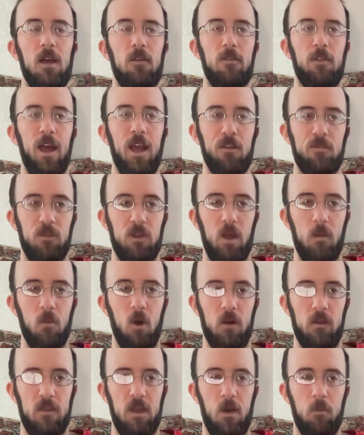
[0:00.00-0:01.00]
Thankfully, I'm
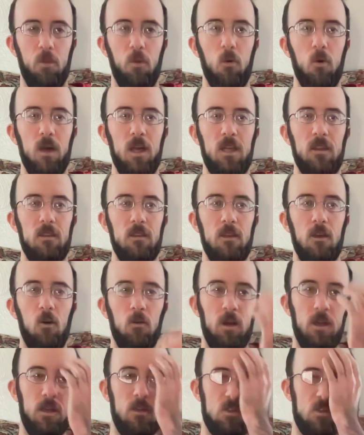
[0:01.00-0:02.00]
not at that point. The
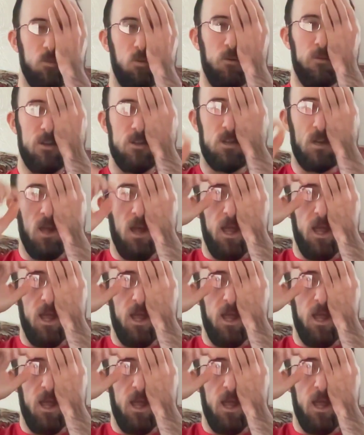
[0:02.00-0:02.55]
only usable vision